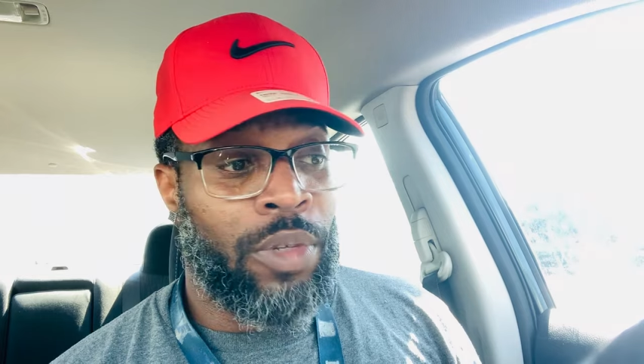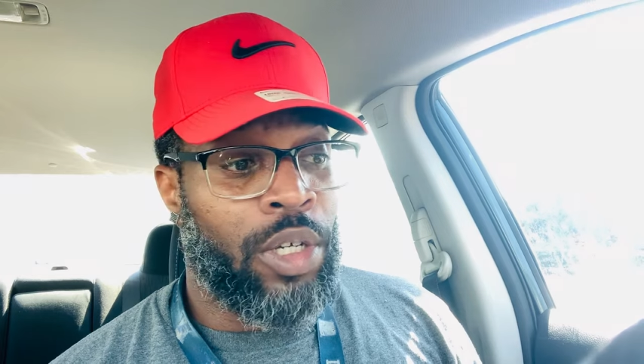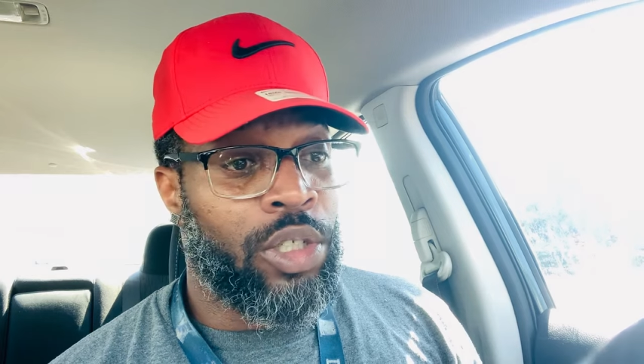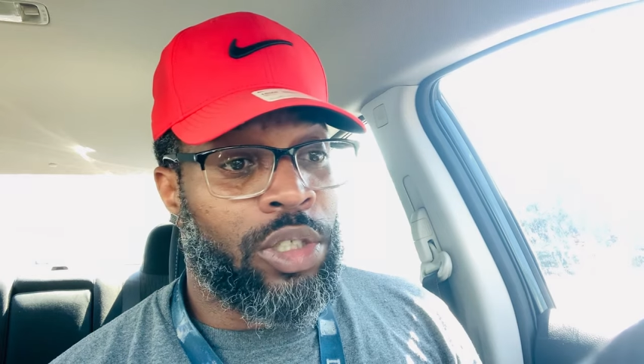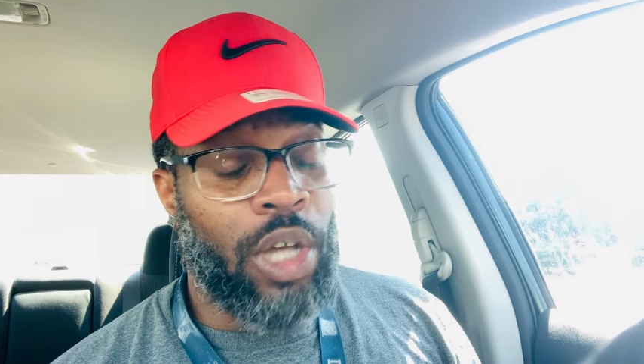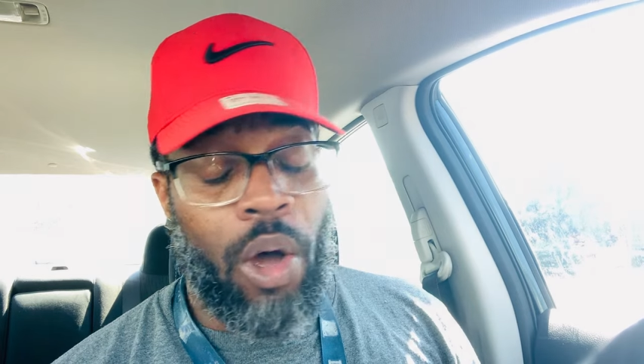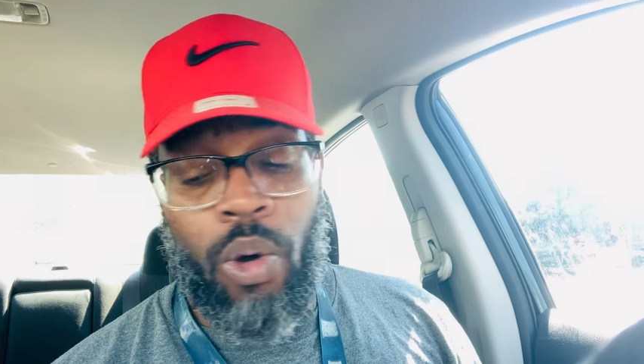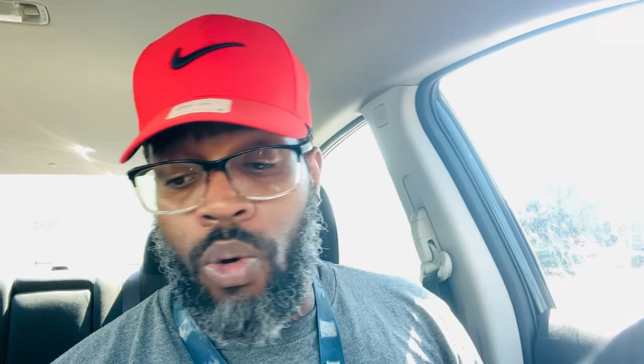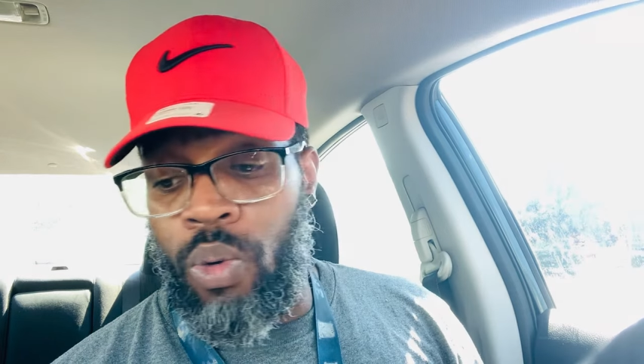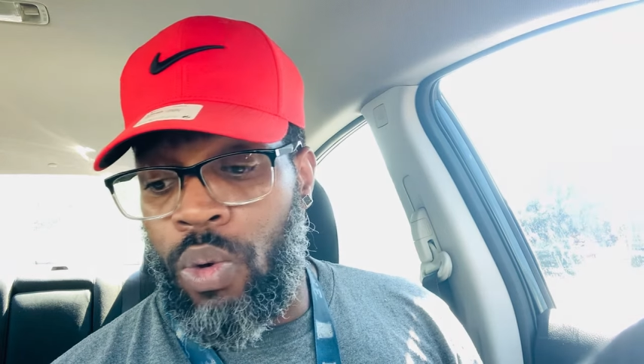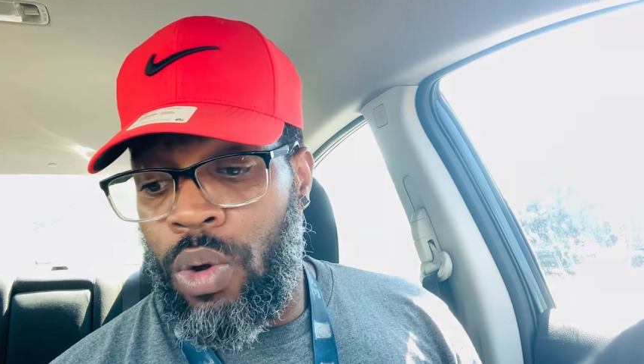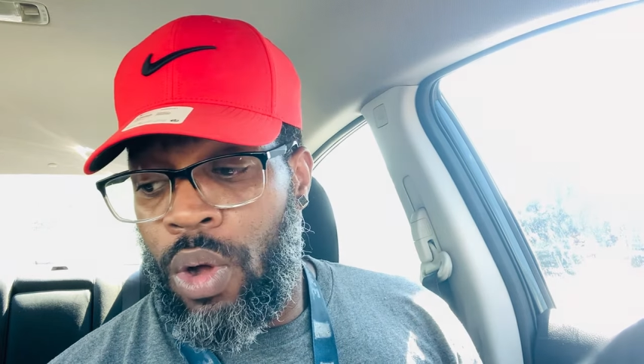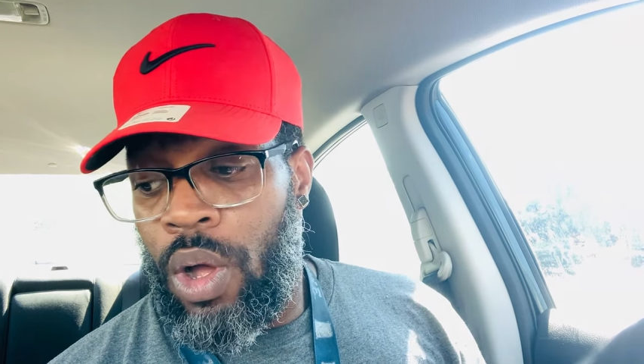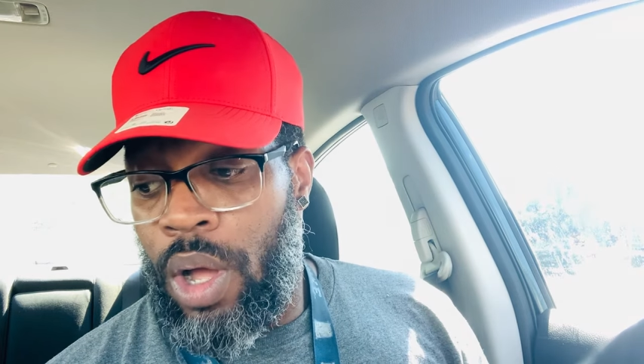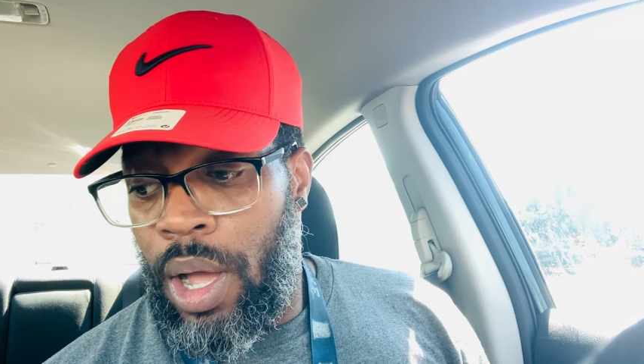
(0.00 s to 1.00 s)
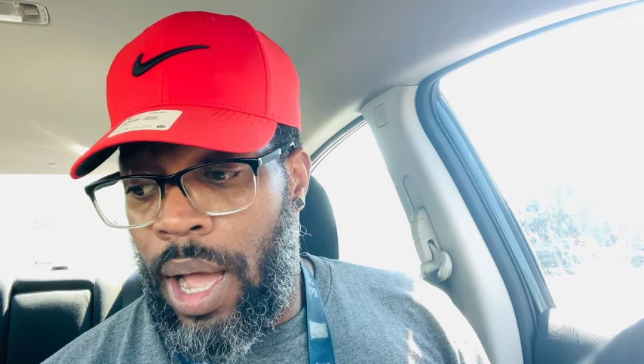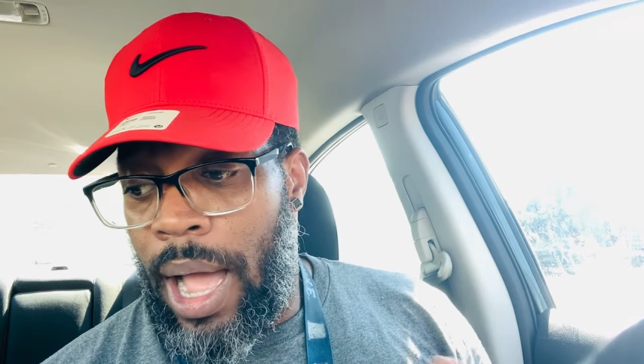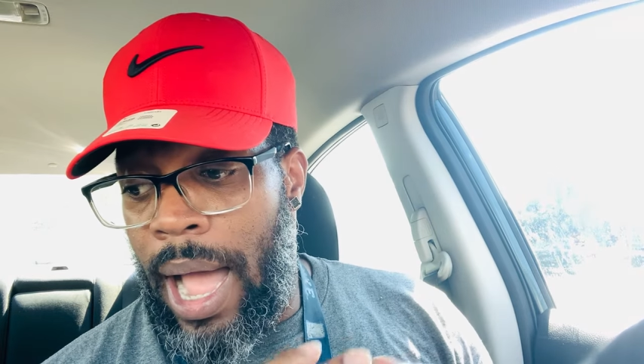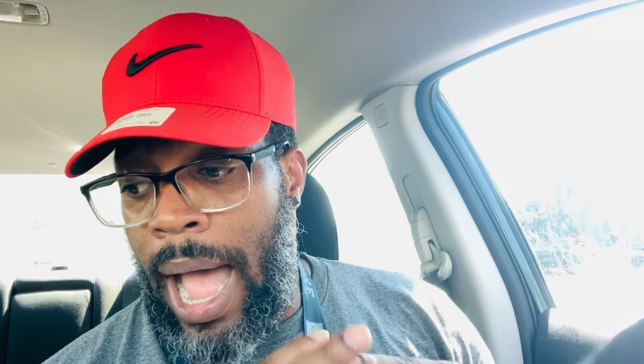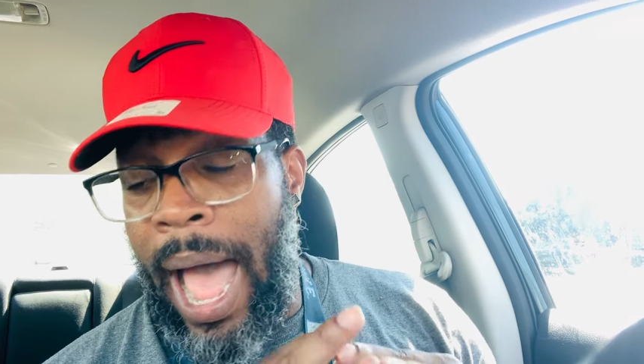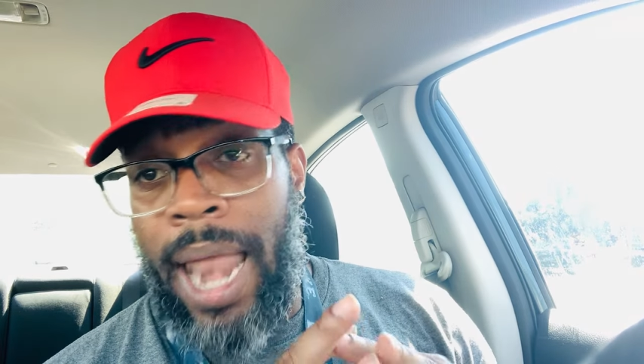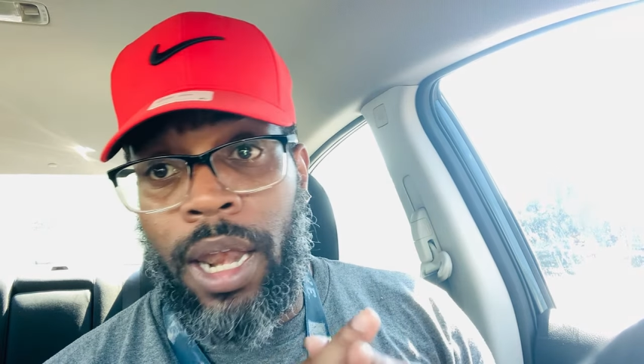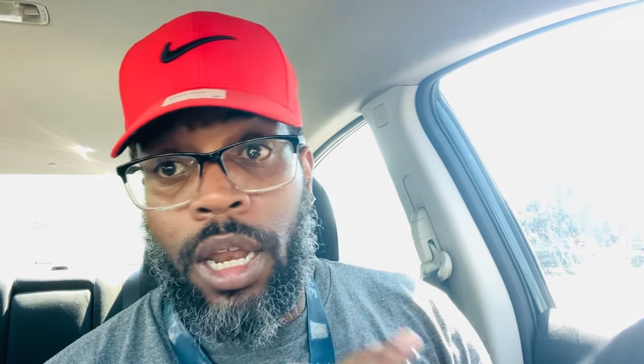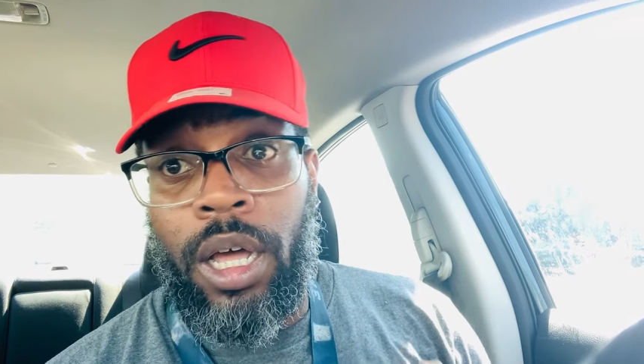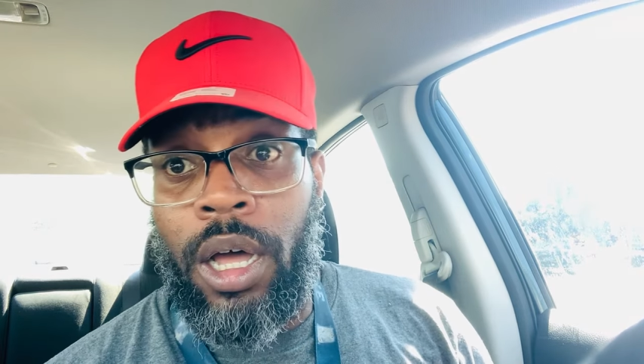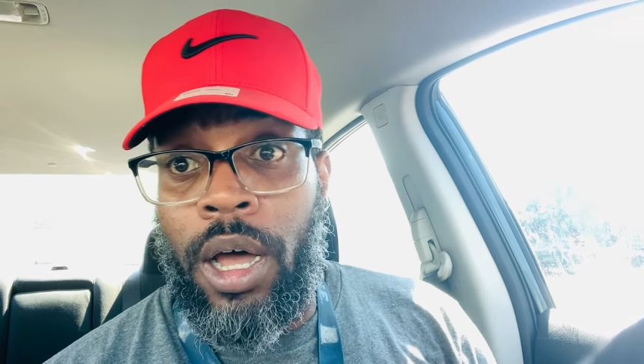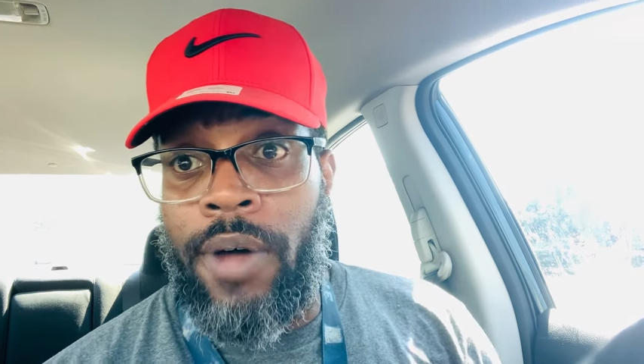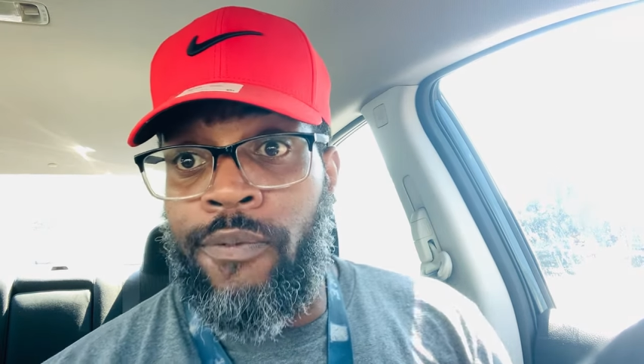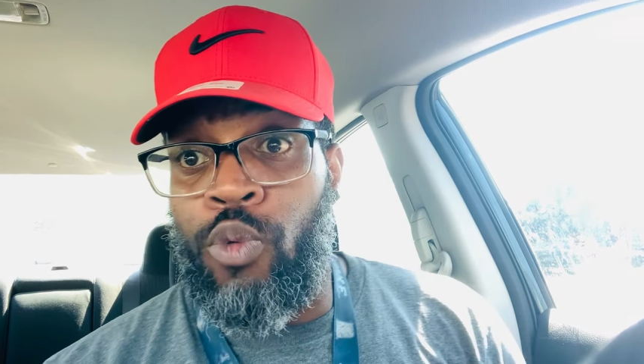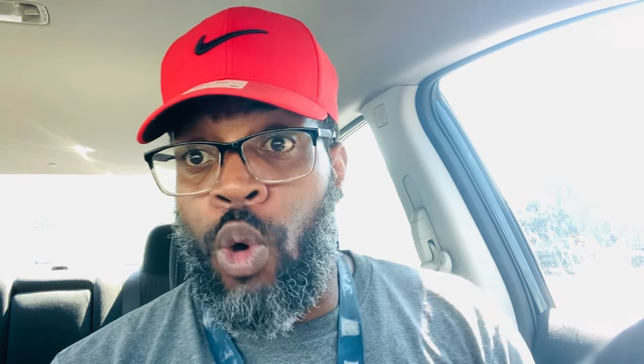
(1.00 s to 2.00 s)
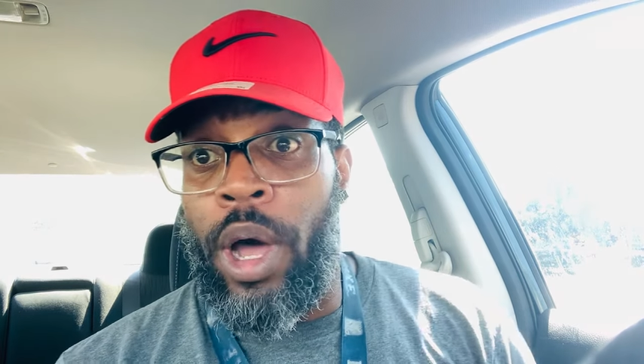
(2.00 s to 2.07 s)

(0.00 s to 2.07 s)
So I love